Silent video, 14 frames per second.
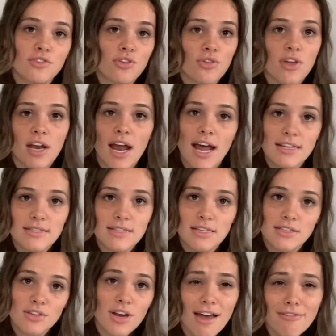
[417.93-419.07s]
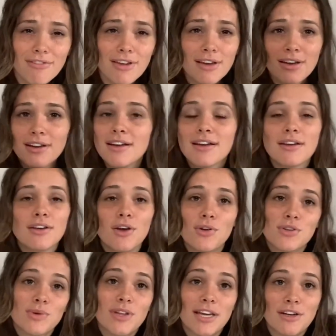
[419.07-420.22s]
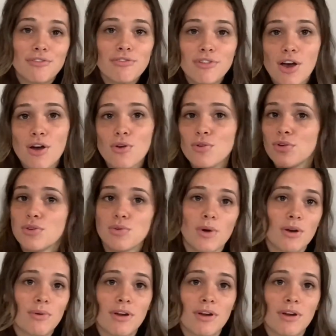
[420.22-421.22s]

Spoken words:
so that as things are heavier, go to a lighter flow. You want to wear